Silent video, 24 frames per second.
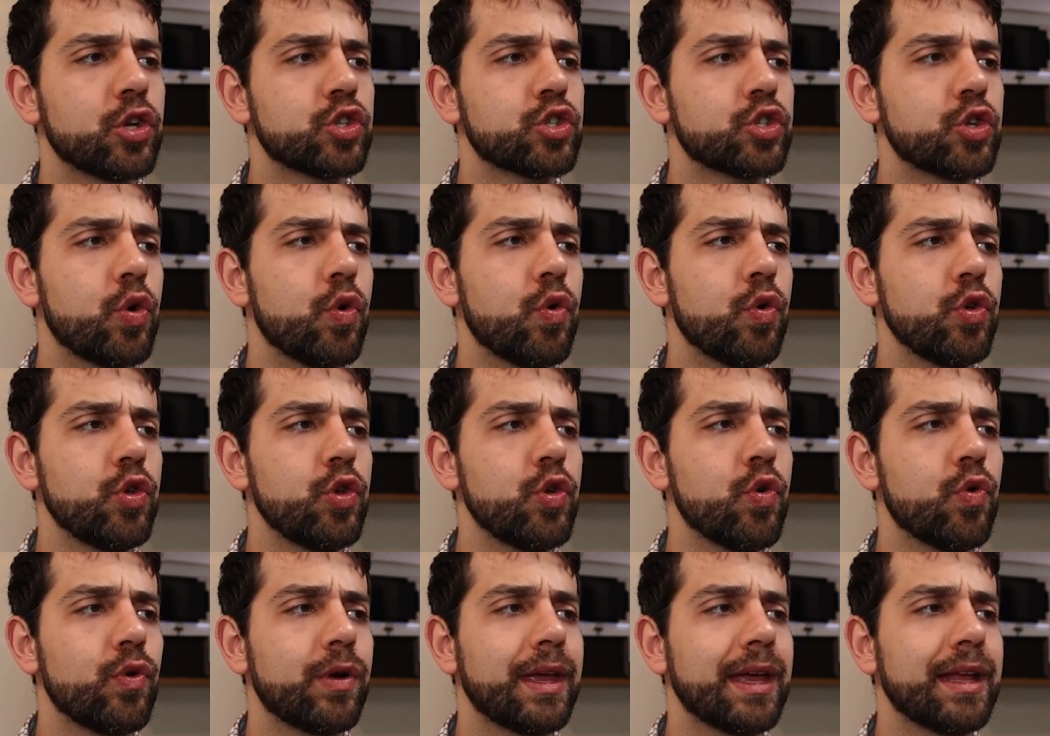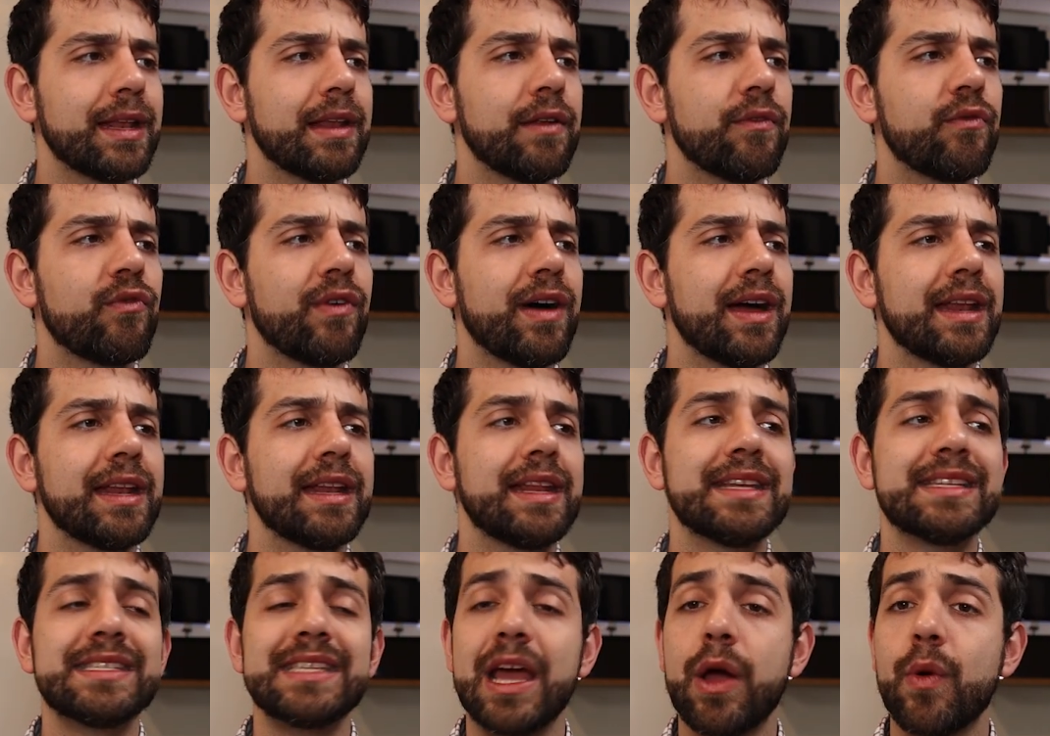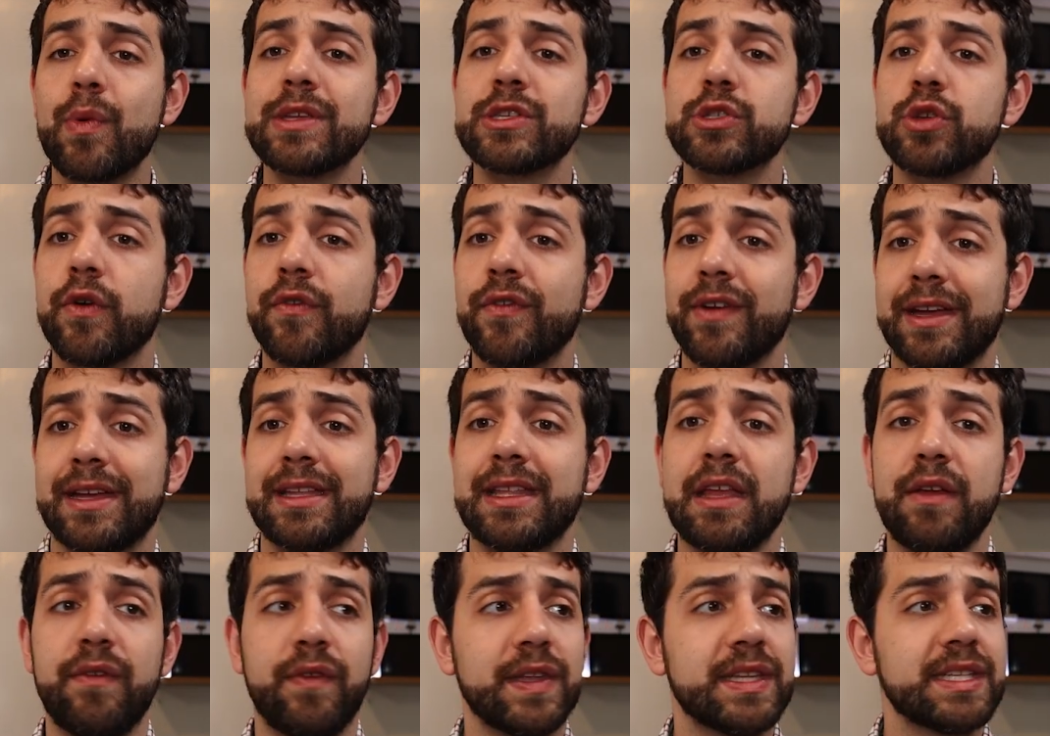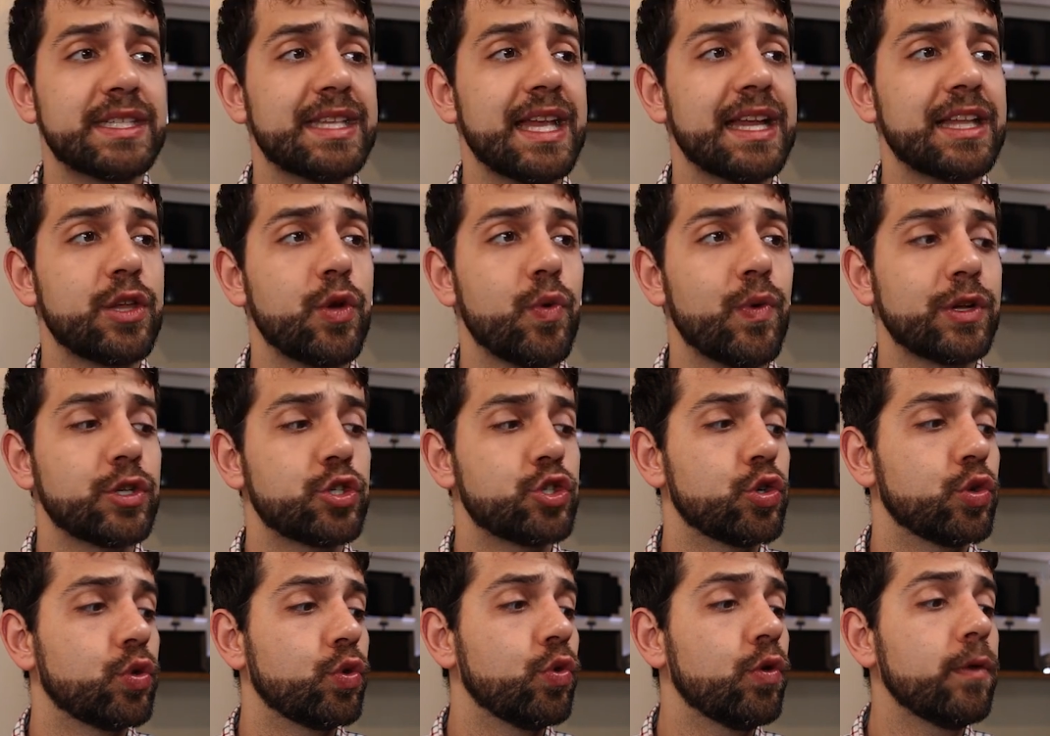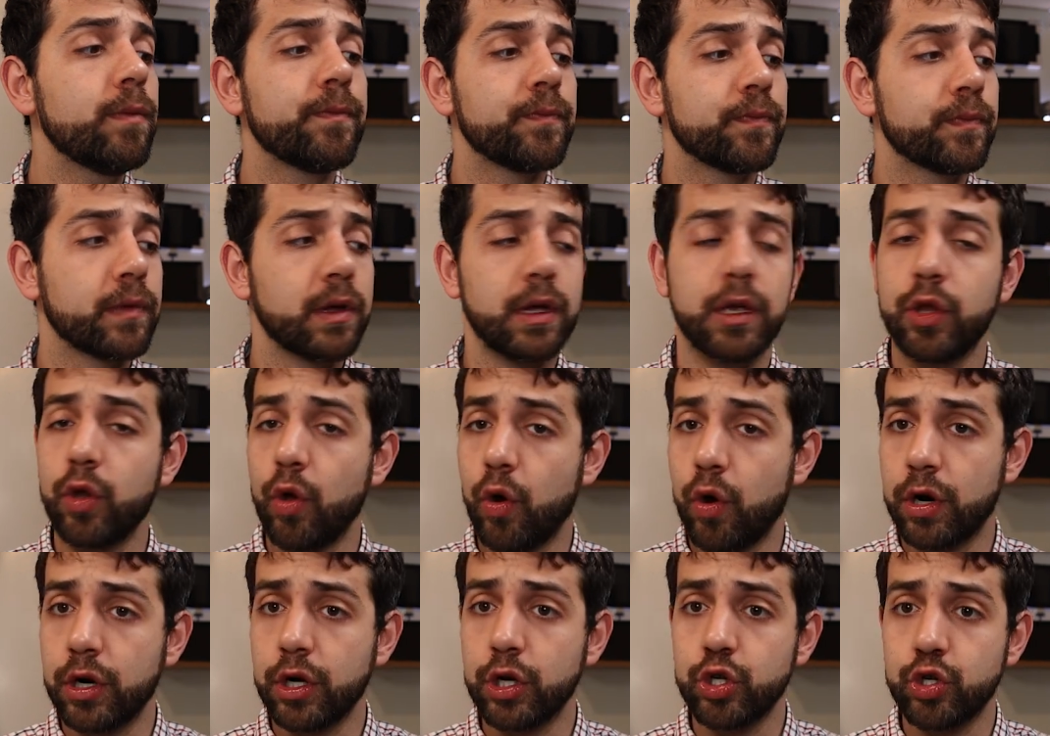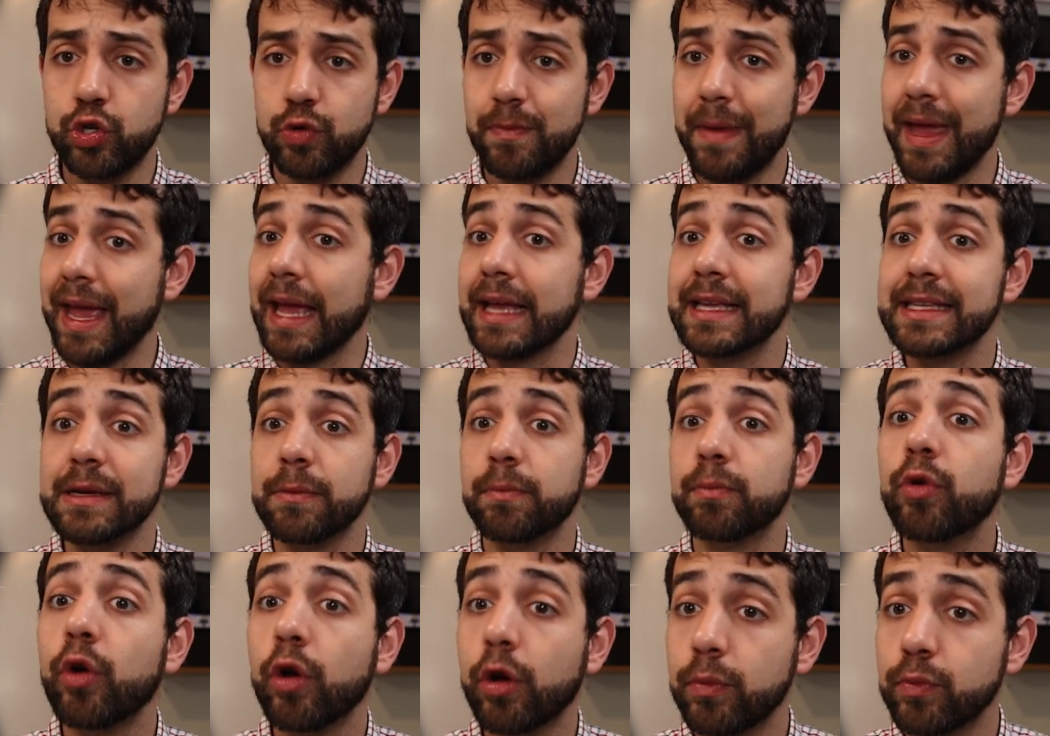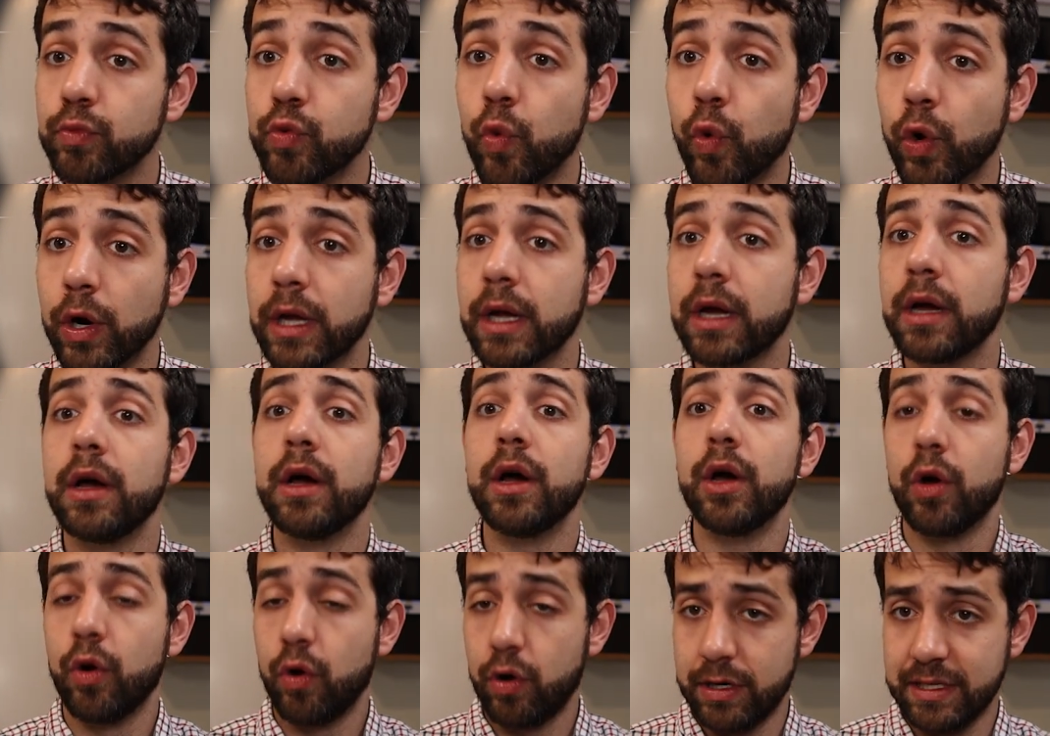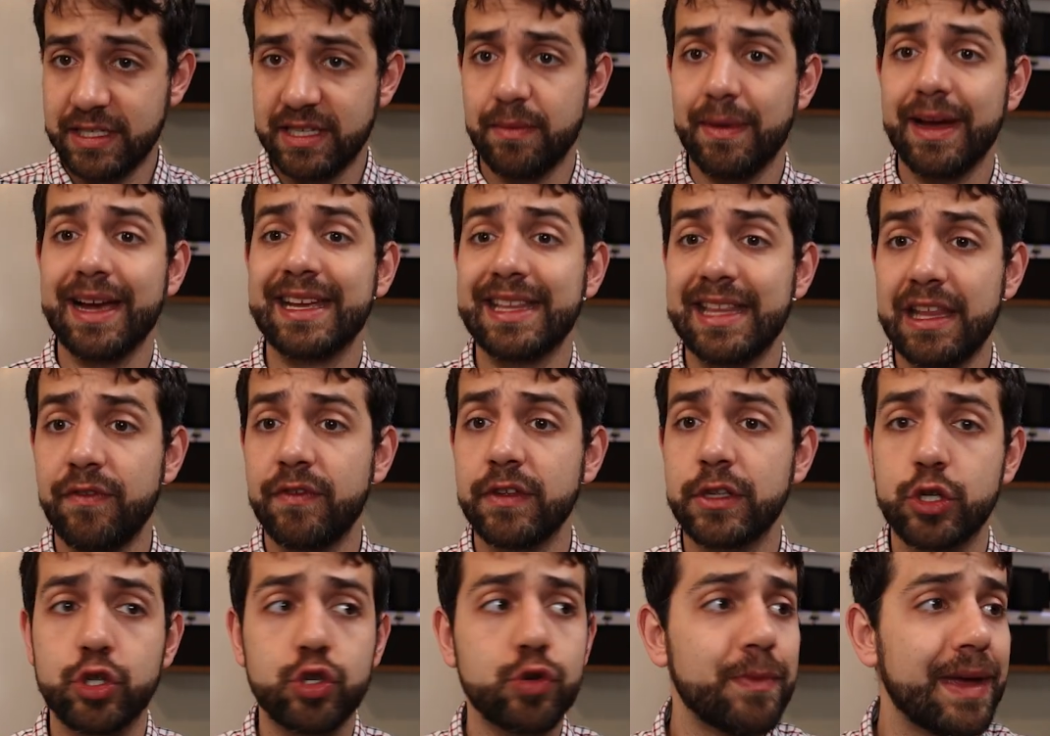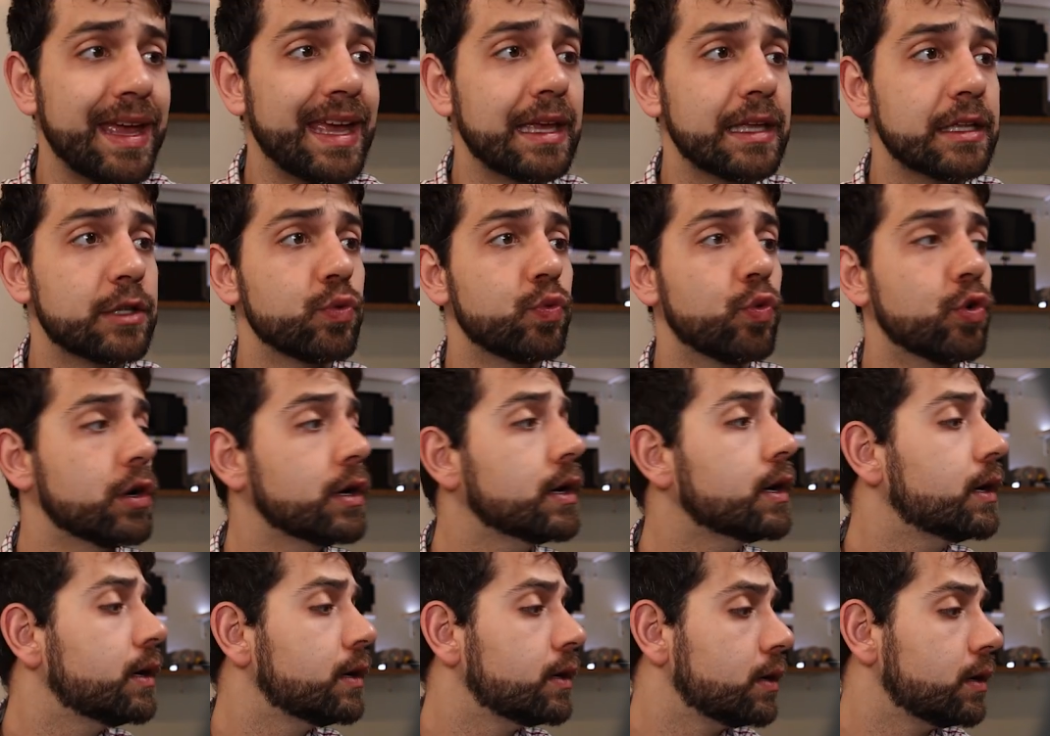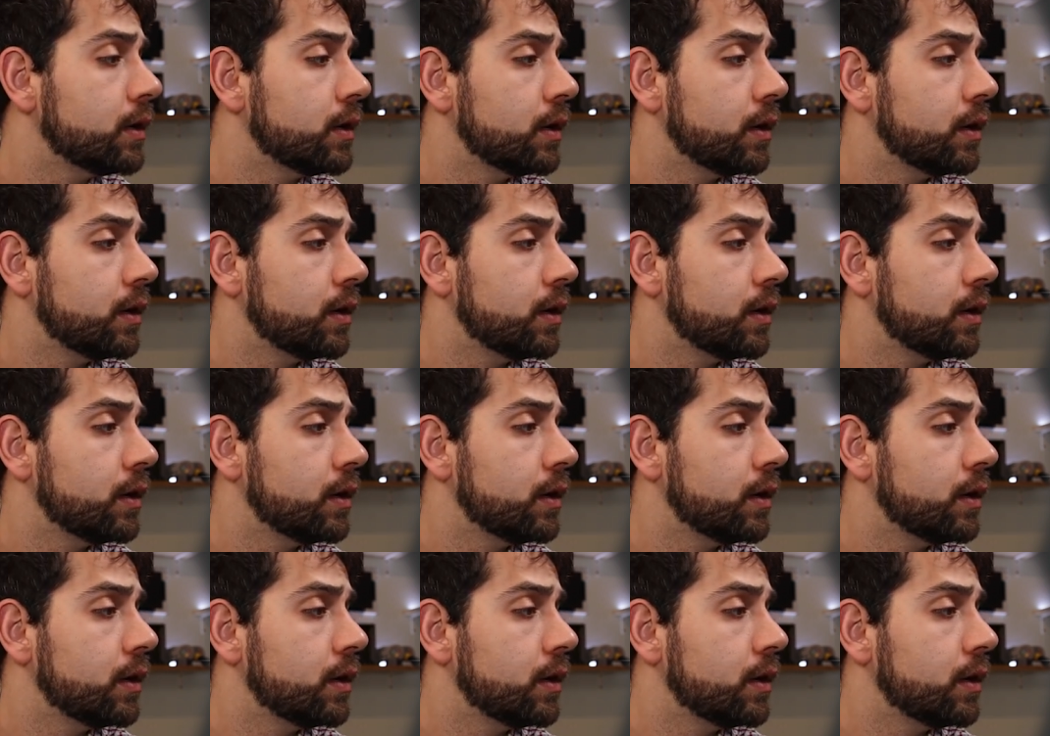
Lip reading: So you can define the sequence of activities that you want to do in order to make some program work or some activity to make it work.